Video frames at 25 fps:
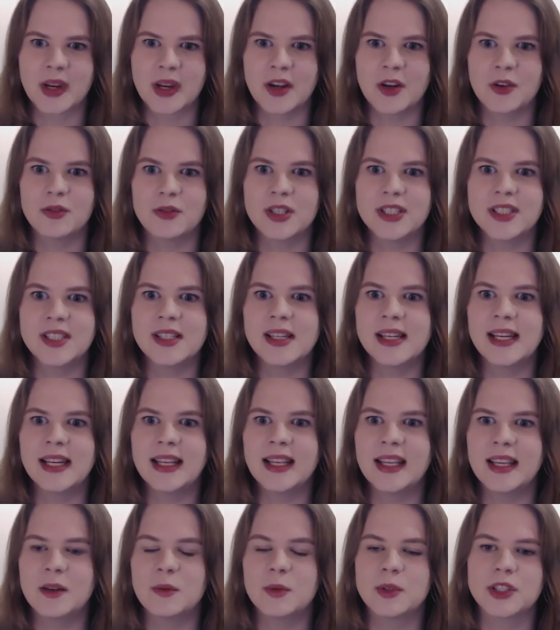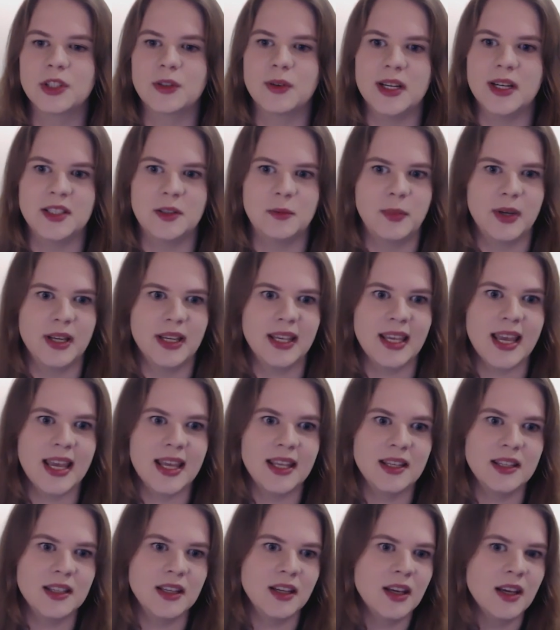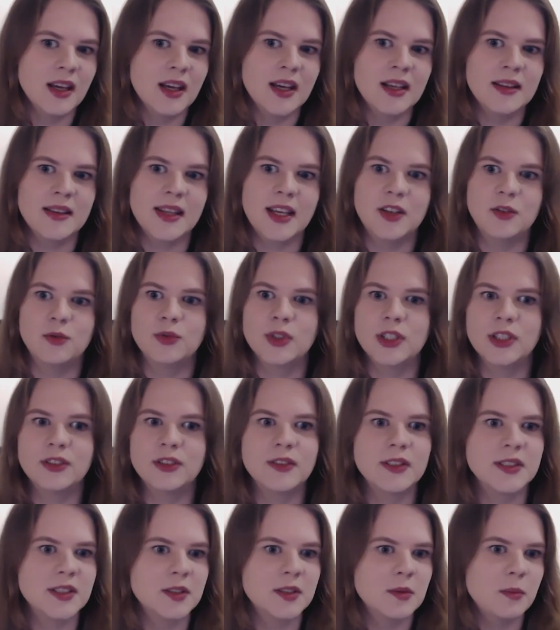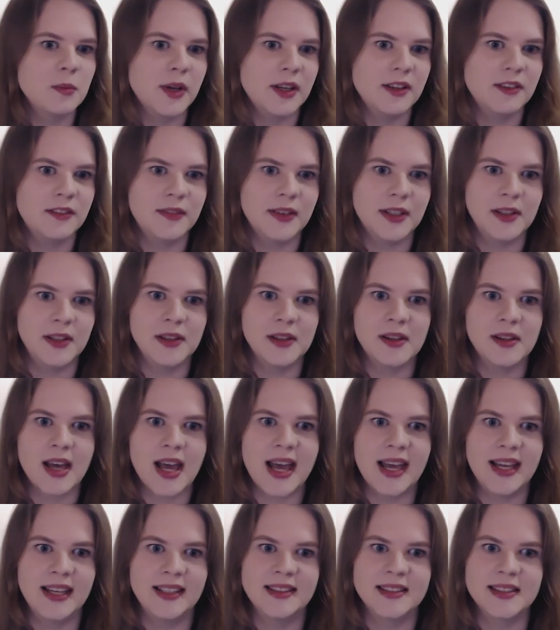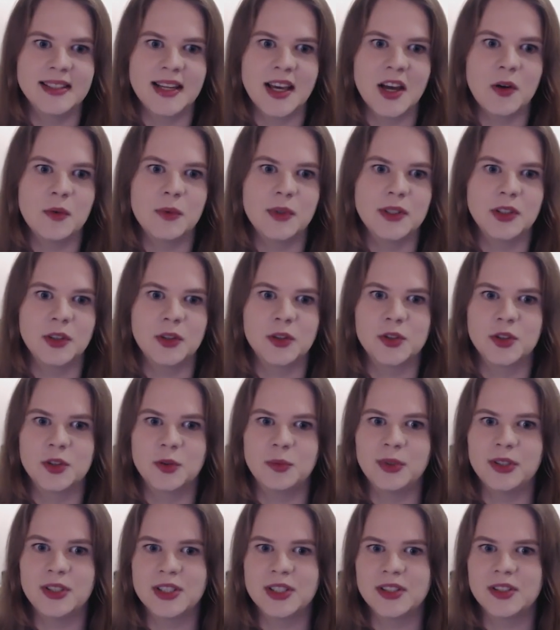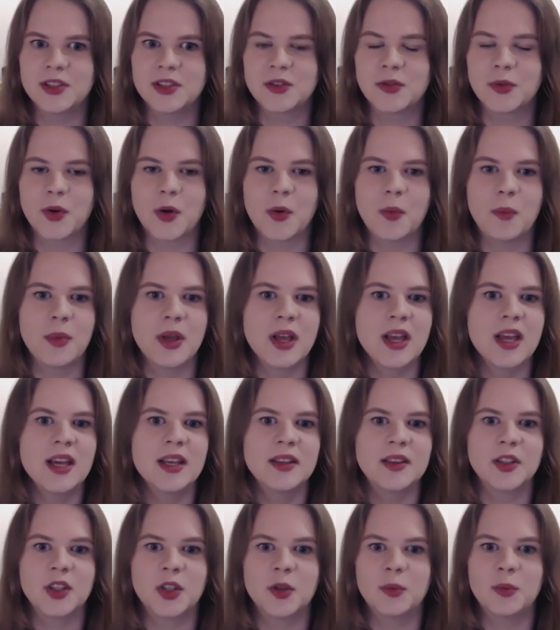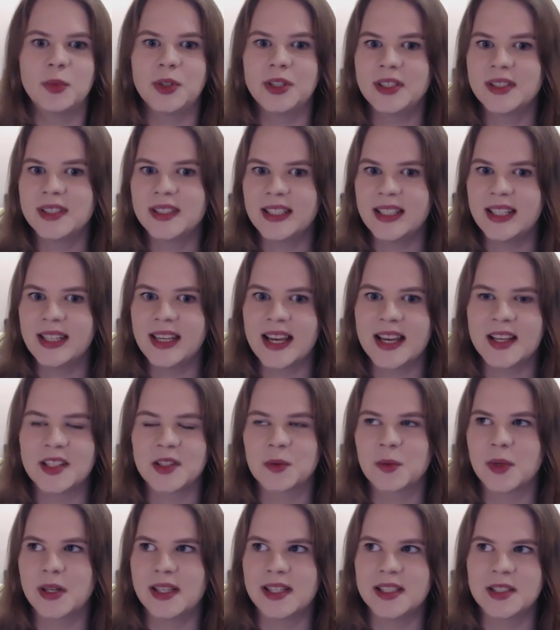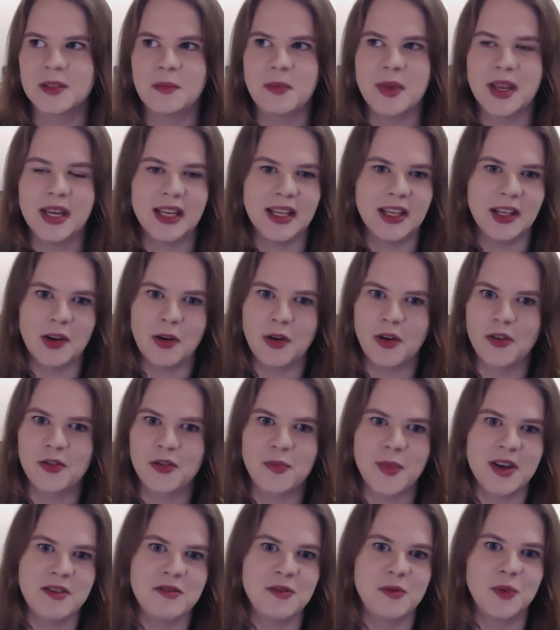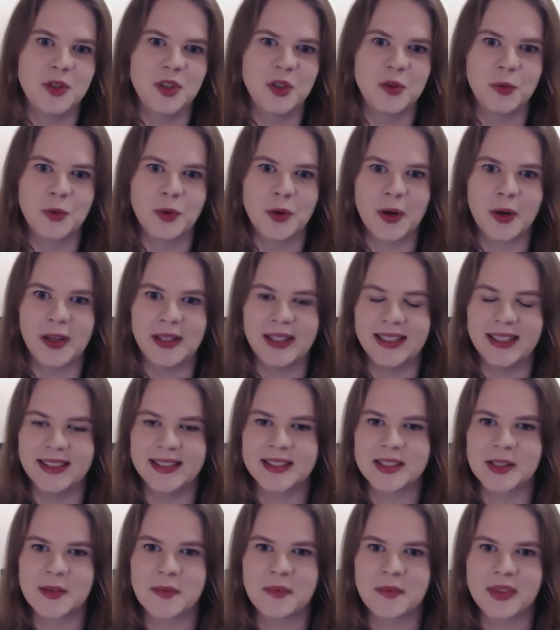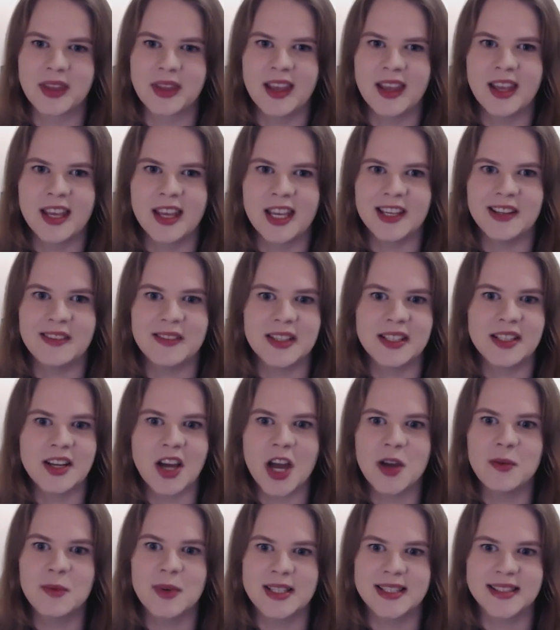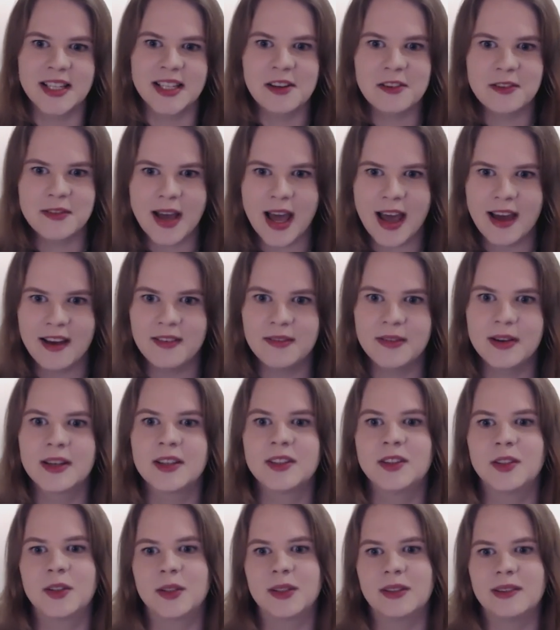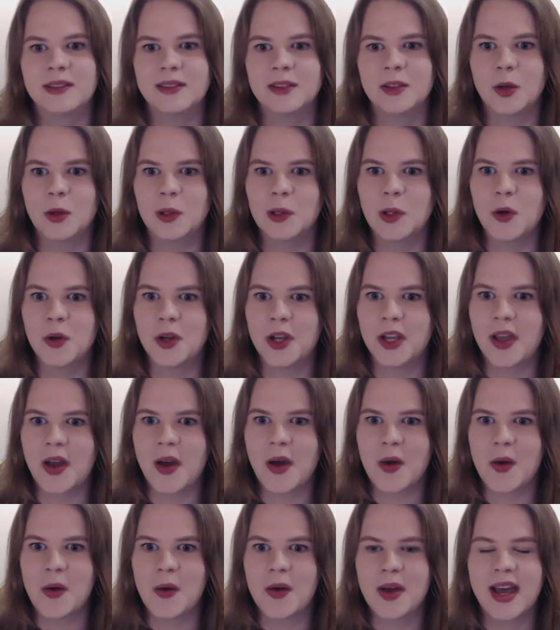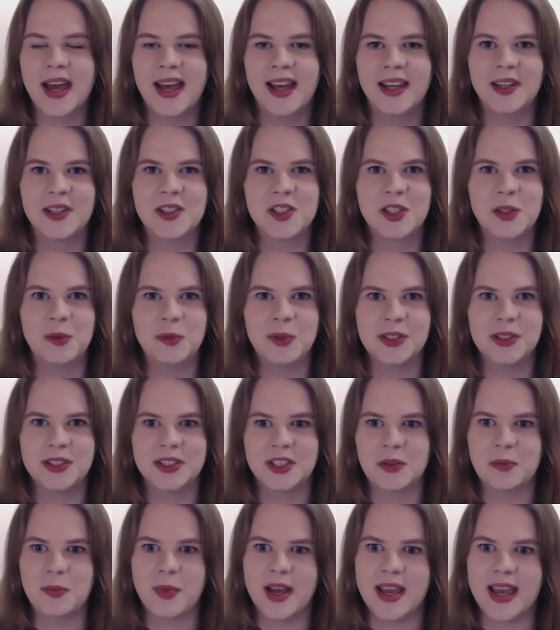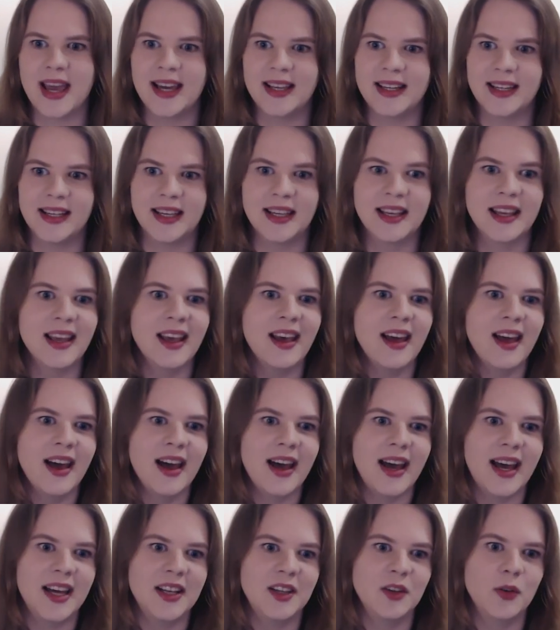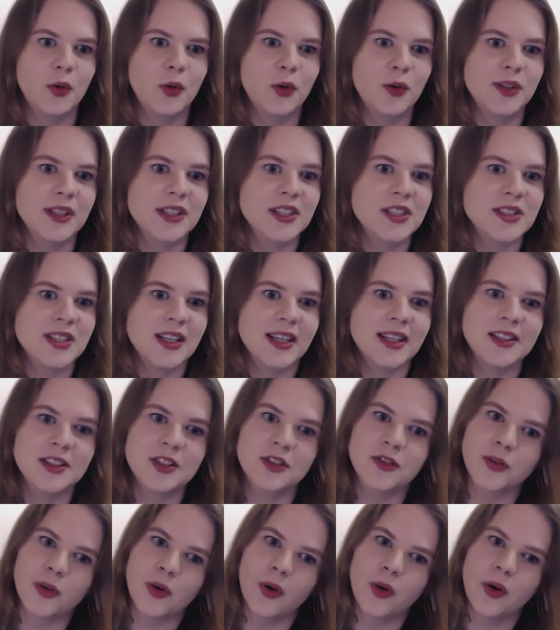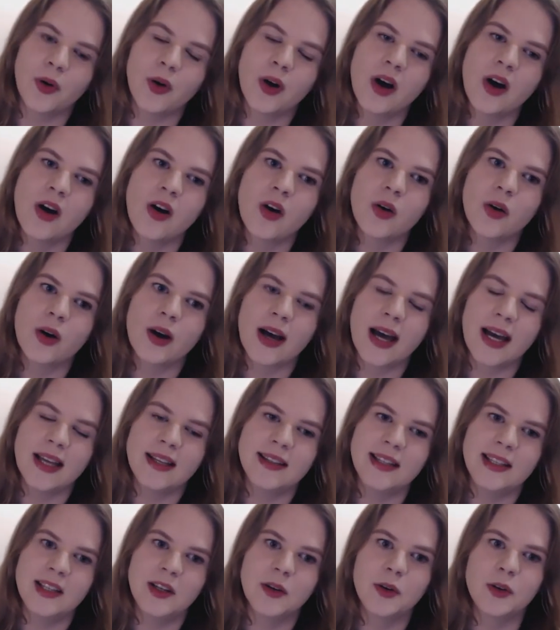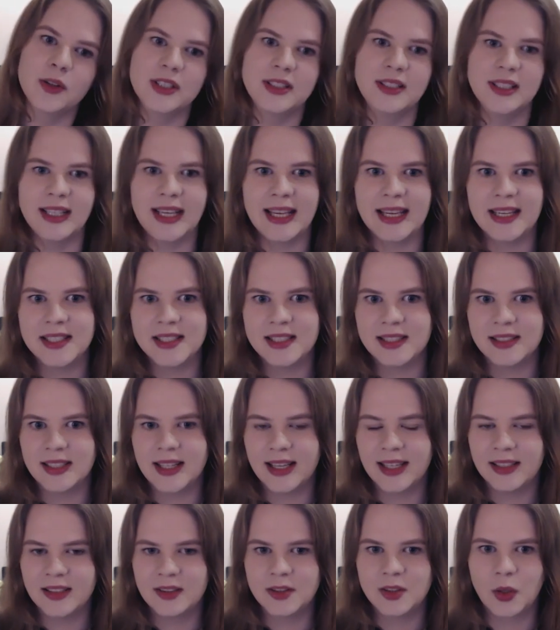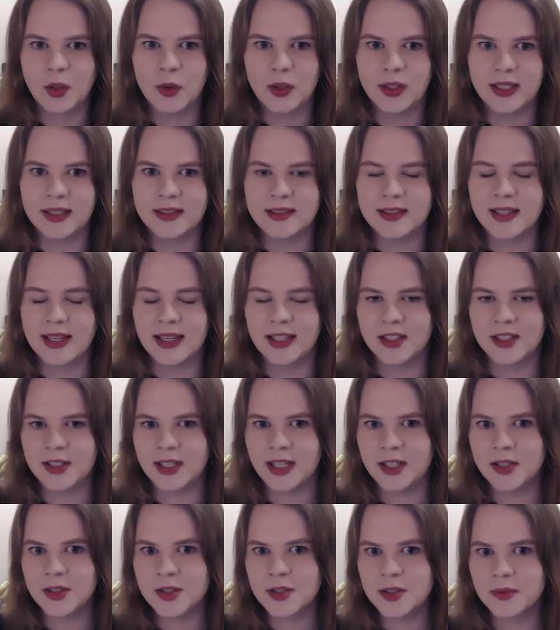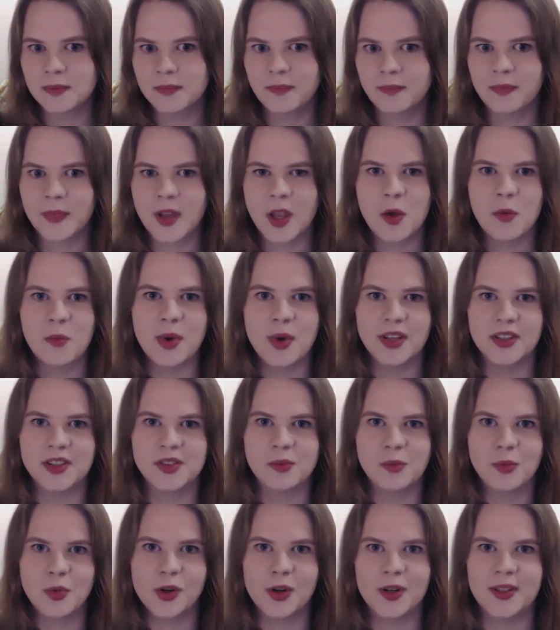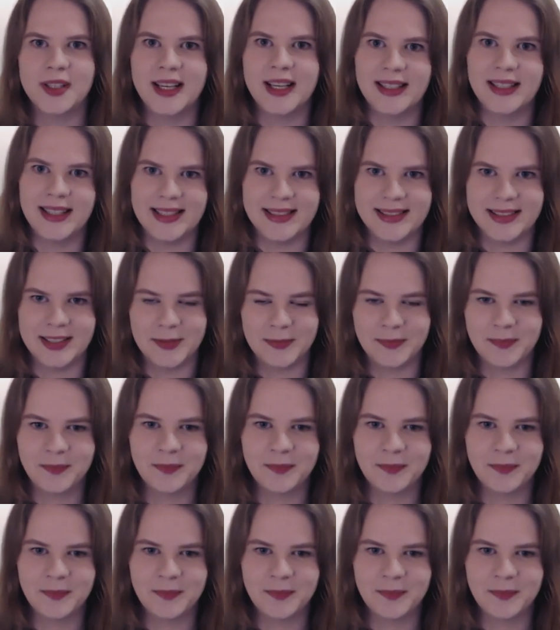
Originally, it was created by Ken, then rewritten by Phil, and now with contributions from the community as well as many of my Formidable colleagues. Even I myself have not, not long ago uh, contributed by adding an auth exchange for handling authentication and token exchange, but more on that later.